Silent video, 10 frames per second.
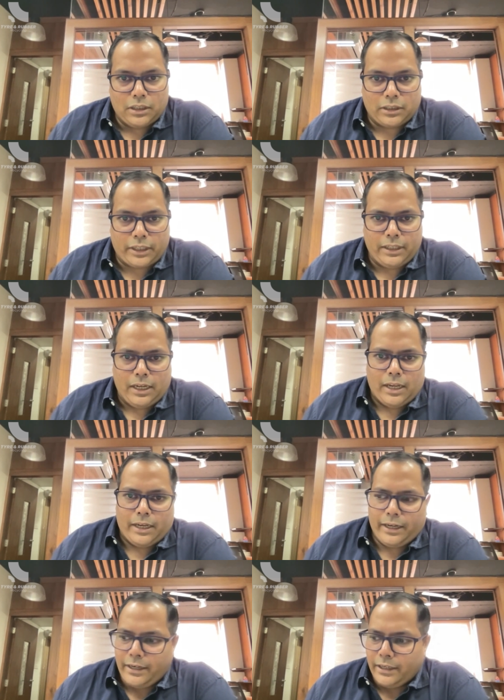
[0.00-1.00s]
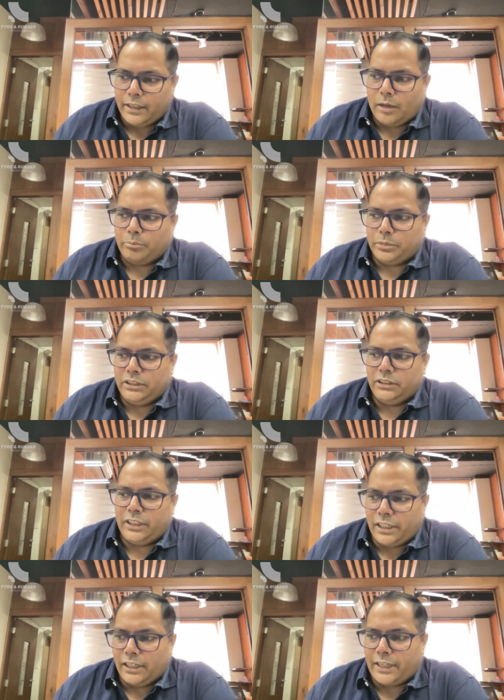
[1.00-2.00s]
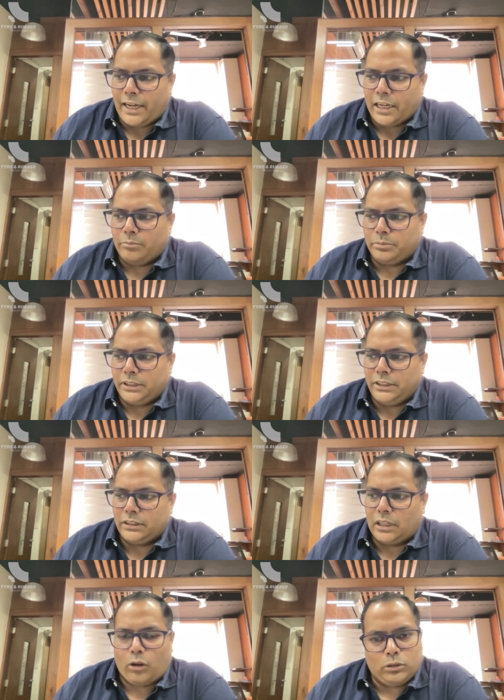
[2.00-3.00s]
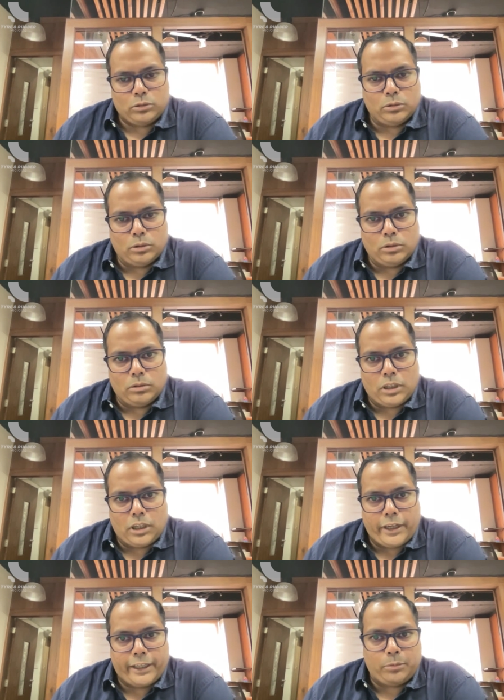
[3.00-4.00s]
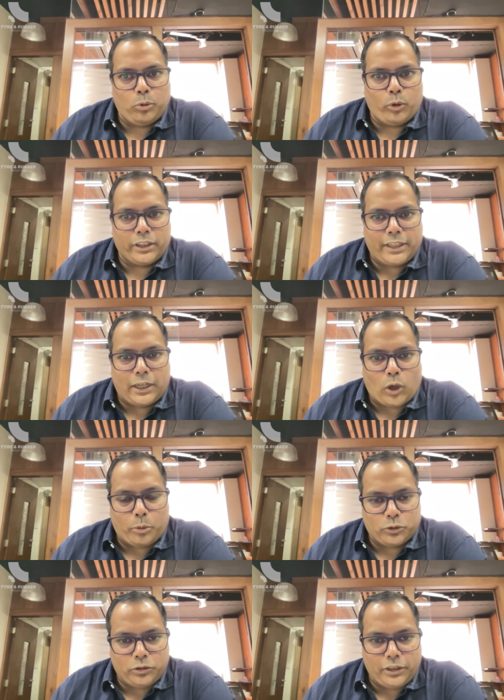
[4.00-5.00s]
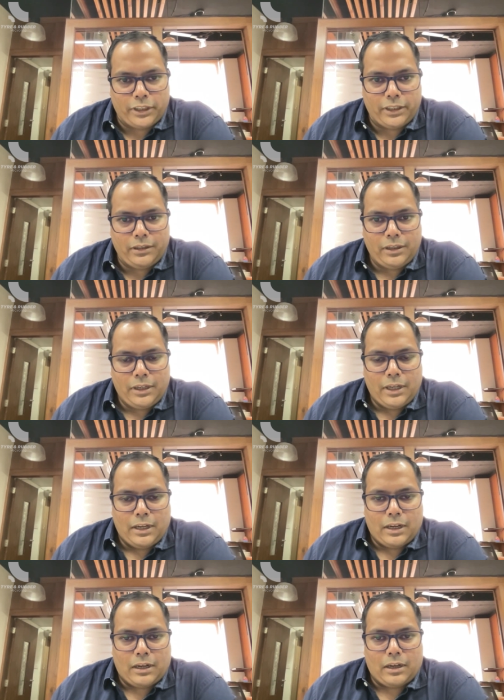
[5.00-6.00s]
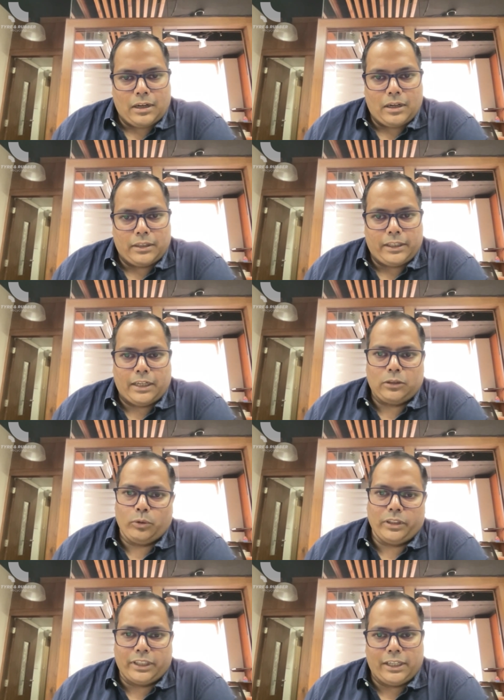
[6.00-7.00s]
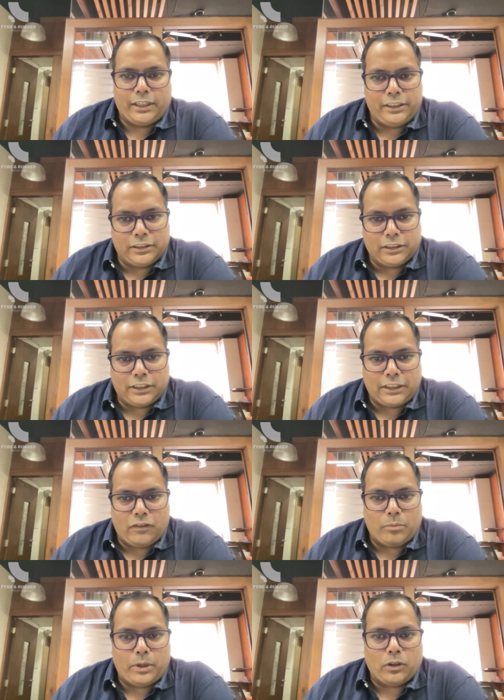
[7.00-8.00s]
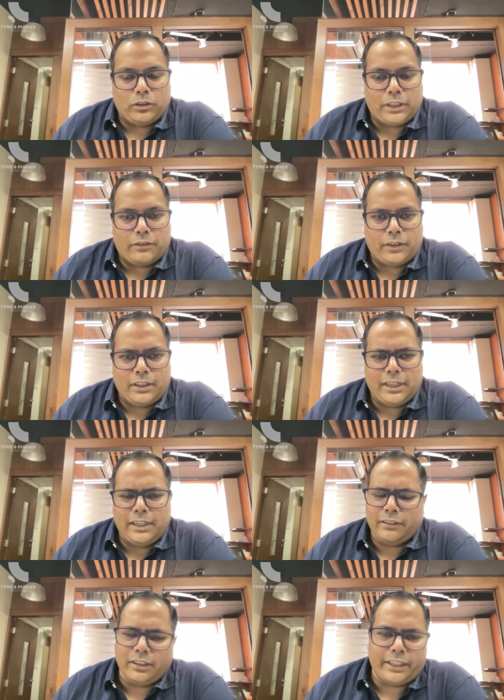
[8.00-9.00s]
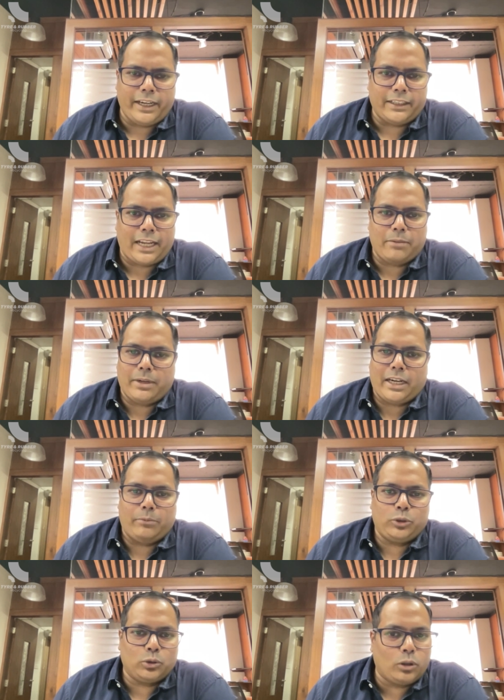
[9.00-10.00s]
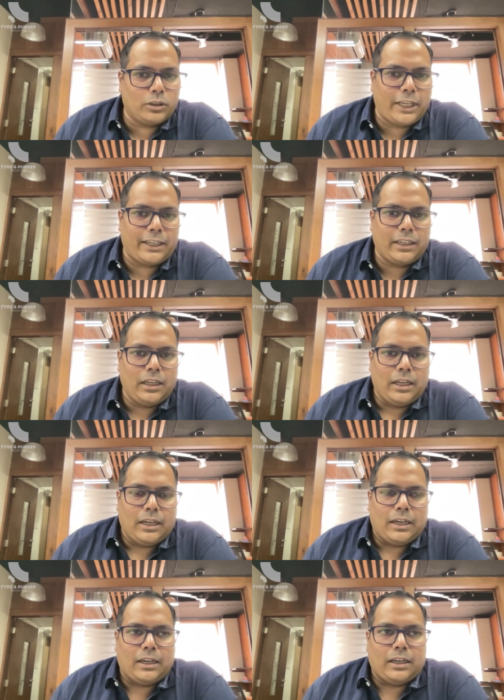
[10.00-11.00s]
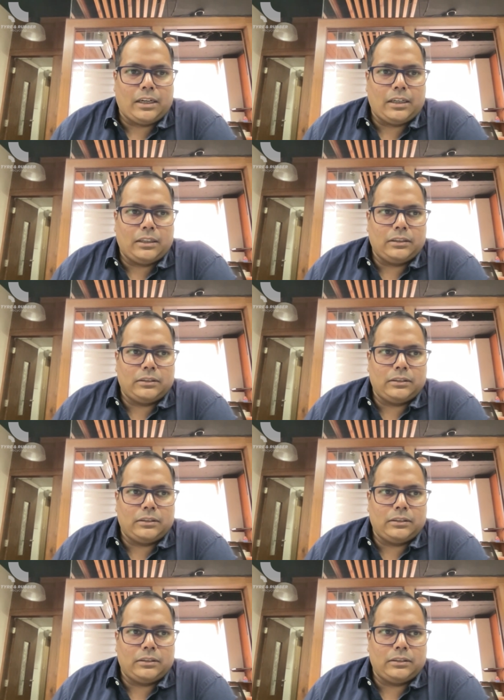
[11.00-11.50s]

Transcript: right? Indian companies, Indian tire companies are also uh, exploring that opportunity. Uh, they are doing their research and development on that front, and it will take time. And I'm sure that uh,